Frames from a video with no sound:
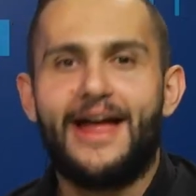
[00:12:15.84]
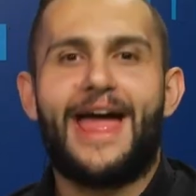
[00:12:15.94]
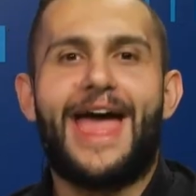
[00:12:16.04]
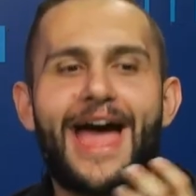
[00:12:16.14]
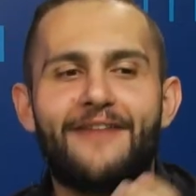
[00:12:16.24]

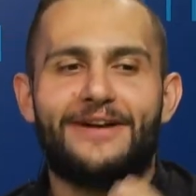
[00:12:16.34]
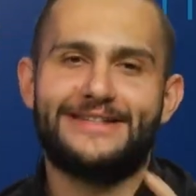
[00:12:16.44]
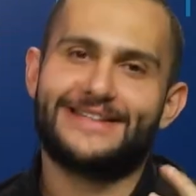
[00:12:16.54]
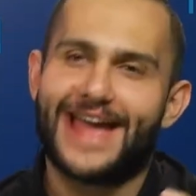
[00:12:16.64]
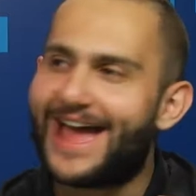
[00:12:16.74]
have
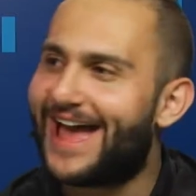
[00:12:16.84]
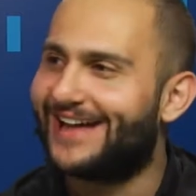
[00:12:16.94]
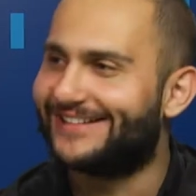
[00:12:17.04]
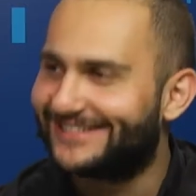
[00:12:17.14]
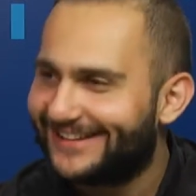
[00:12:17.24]
at the
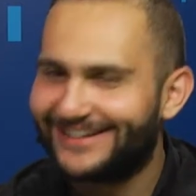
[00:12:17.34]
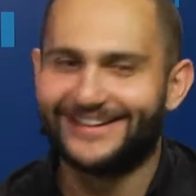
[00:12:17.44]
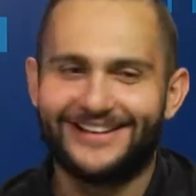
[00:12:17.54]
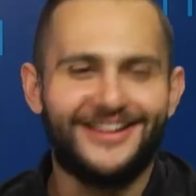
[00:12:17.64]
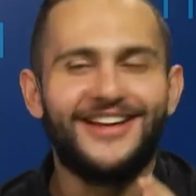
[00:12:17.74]
end.
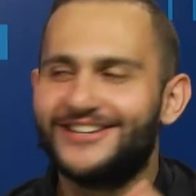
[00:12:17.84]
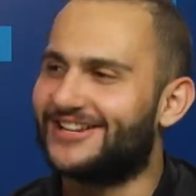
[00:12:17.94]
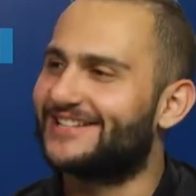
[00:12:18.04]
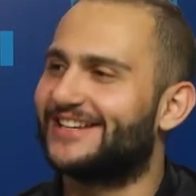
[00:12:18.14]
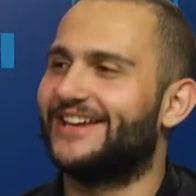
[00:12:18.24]

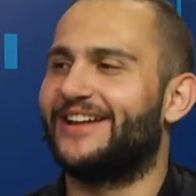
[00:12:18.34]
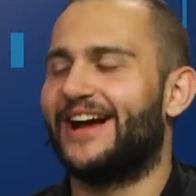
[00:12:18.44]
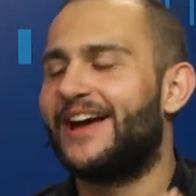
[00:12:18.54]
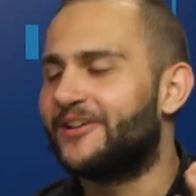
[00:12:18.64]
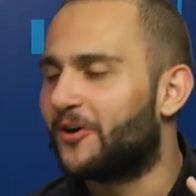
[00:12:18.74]
Just kidding.
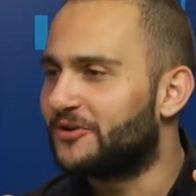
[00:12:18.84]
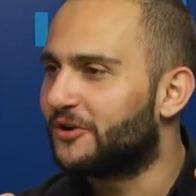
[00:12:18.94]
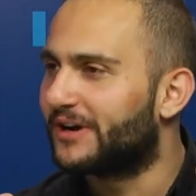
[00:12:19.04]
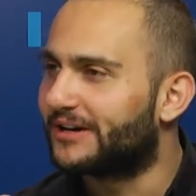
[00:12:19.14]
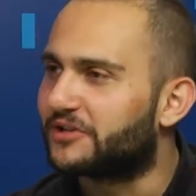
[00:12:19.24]
I know,
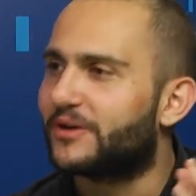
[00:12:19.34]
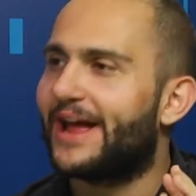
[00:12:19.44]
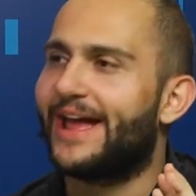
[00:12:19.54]
you're a great.